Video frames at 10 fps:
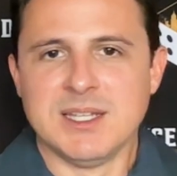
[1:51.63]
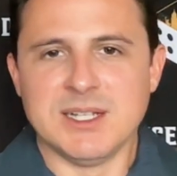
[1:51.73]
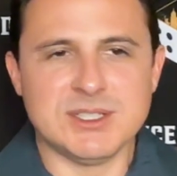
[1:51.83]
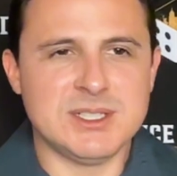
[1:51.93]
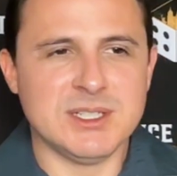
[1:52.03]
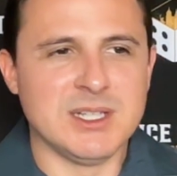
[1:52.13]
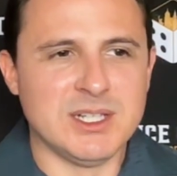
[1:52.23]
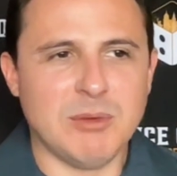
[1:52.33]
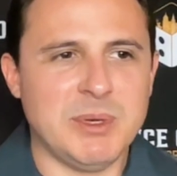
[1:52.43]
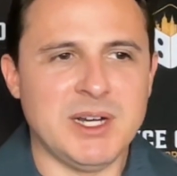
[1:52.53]
There's still a
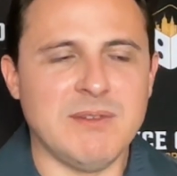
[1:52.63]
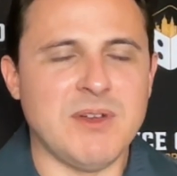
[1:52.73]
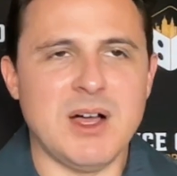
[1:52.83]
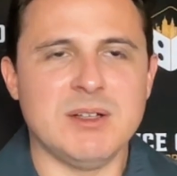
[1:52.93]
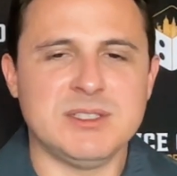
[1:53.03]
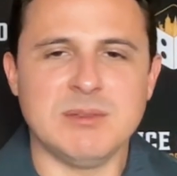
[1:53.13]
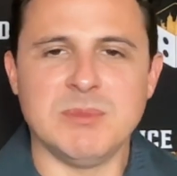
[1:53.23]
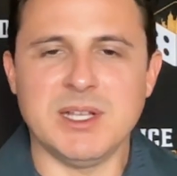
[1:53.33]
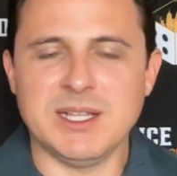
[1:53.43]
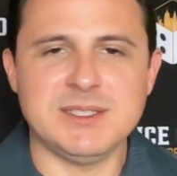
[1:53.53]
little bit of
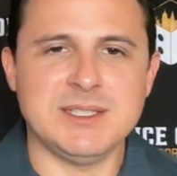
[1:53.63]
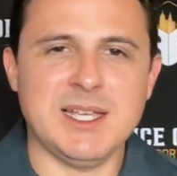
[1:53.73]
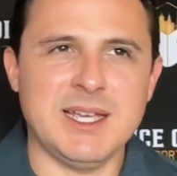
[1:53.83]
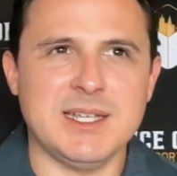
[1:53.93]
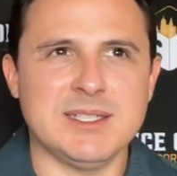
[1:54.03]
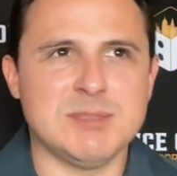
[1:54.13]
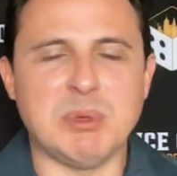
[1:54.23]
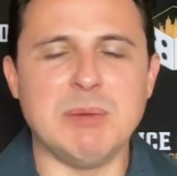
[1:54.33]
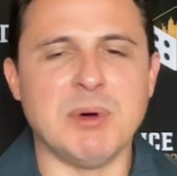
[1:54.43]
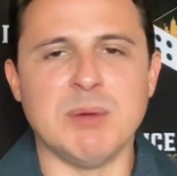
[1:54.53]
some, let's like,
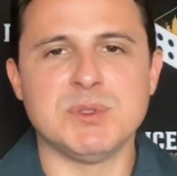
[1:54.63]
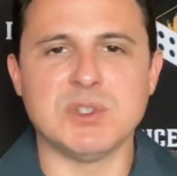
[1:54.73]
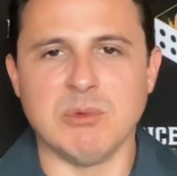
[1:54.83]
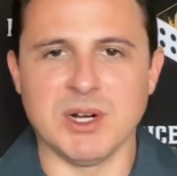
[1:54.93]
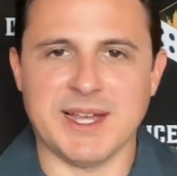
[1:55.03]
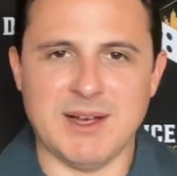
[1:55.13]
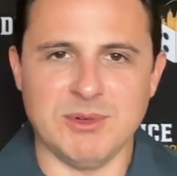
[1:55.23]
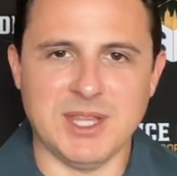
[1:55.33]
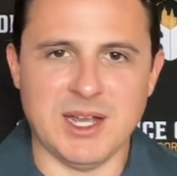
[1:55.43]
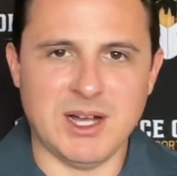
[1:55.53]
speed bumps to work out
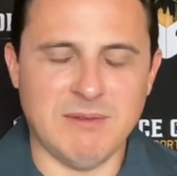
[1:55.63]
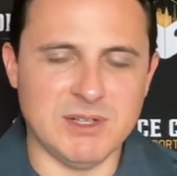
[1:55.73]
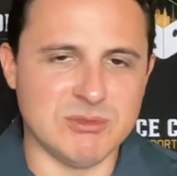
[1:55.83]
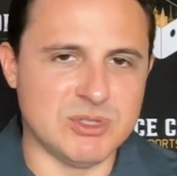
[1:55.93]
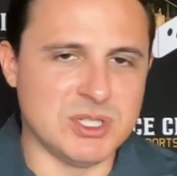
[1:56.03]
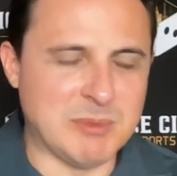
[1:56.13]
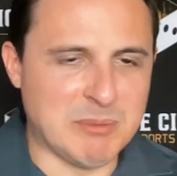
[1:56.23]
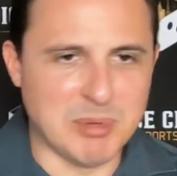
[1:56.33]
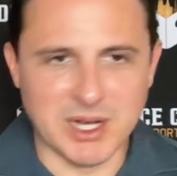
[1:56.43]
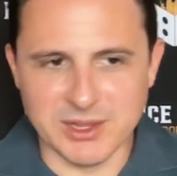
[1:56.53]
with that offense with Jimmy
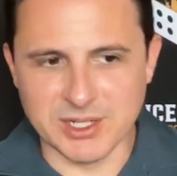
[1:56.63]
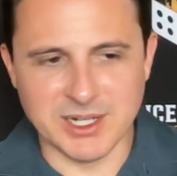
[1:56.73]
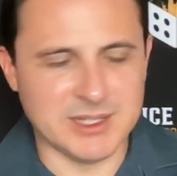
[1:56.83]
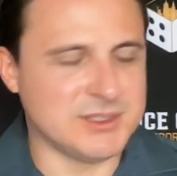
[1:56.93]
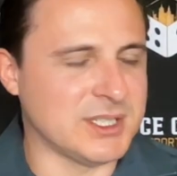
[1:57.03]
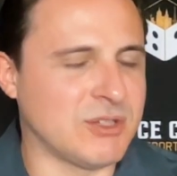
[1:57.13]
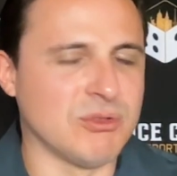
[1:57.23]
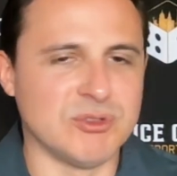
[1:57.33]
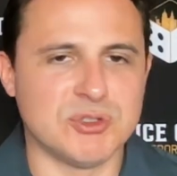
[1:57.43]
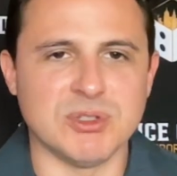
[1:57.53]
Butler. It's a
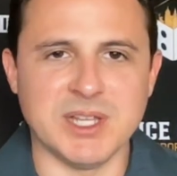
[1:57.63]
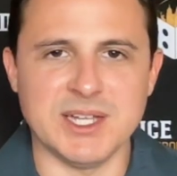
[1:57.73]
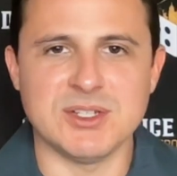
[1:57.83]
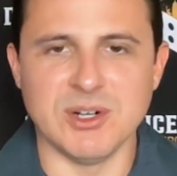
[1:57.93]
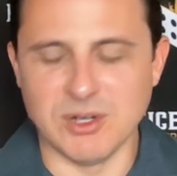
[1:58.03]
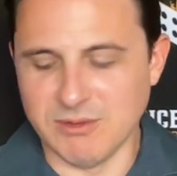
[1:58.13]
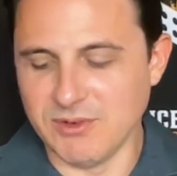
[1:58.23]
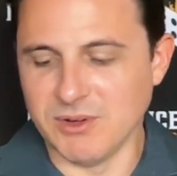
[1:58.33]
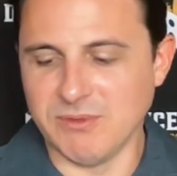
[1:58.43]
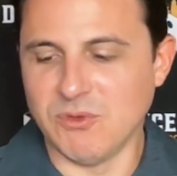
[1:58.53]
crucial late
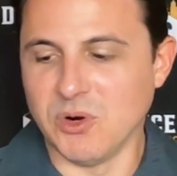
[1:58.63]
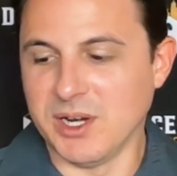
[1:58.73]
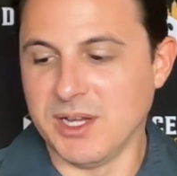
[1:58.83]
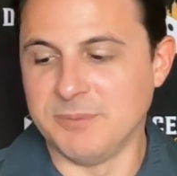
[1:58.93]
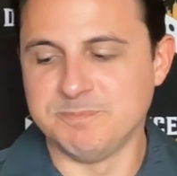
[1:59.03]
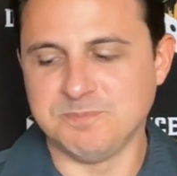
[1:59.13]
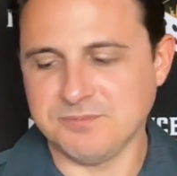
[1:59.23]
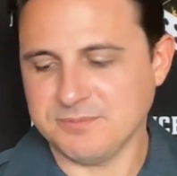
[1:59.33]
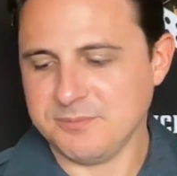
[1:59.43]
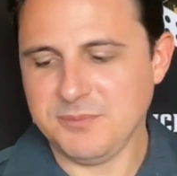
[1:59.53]
turnover for him
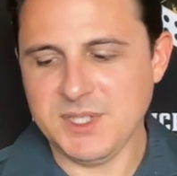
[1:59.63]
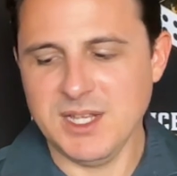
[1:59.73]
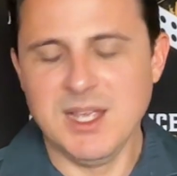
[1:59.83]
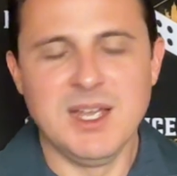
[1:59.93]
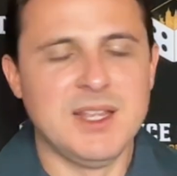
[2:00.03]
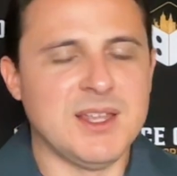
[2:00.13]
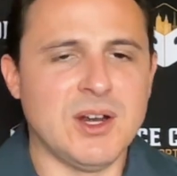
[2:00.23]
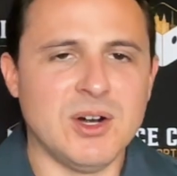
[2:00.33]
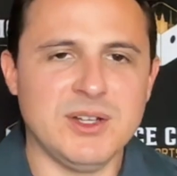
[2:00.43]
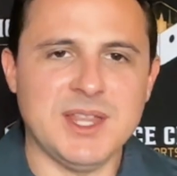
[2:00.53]

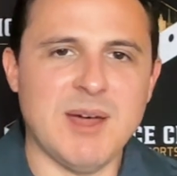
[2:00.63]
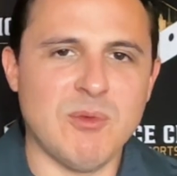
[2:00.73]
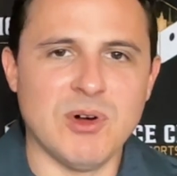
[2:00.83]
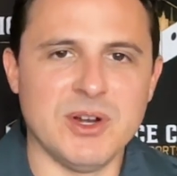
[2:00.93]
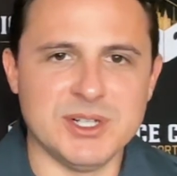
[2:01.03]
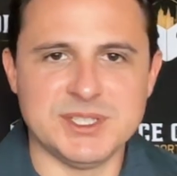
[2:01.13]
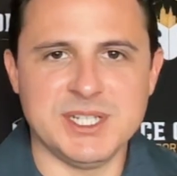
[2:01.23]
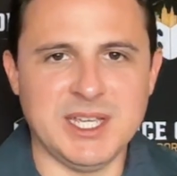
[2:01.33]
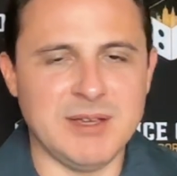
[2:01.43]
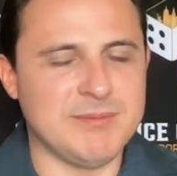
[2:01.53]
that hurt that Warriors
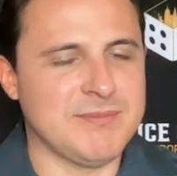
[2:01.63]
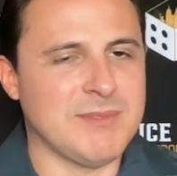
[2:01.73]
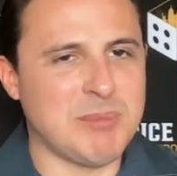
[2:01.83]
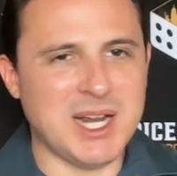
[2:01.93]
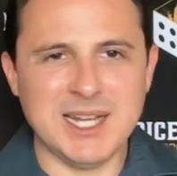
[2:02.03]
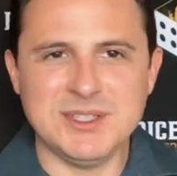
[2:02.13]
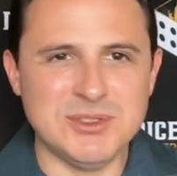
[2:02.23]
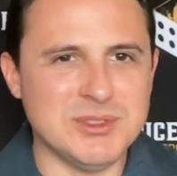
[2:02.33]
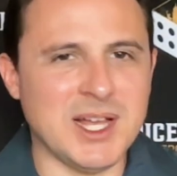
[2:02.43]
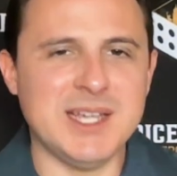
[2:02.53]
team. But I
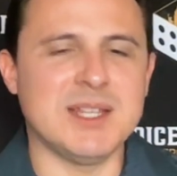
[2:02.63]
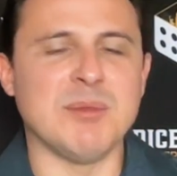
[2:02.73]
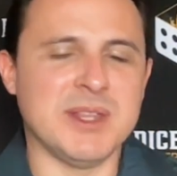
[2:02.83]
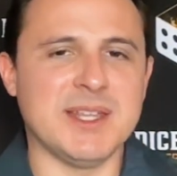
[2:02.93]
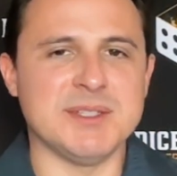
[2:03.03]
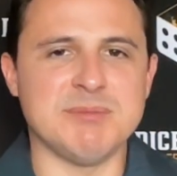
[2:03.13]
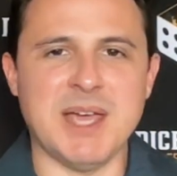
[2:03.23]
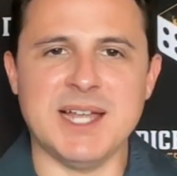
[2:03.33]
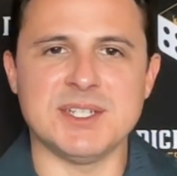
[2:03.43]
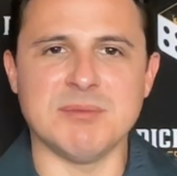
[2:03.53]
do like them in this
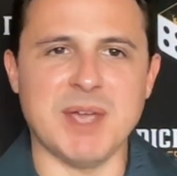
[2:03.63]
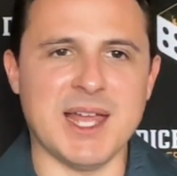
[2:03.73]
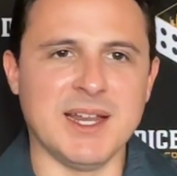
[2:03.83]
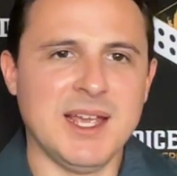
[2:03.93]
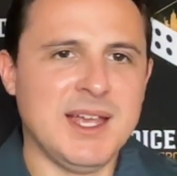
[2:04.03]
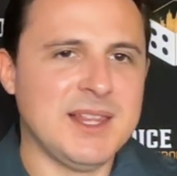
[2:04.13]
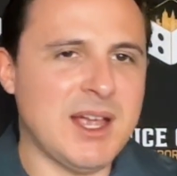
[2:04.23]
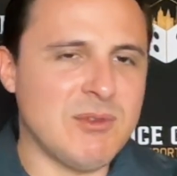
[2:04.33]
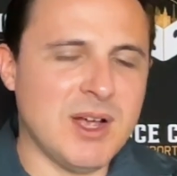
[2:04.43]
matchup, man. That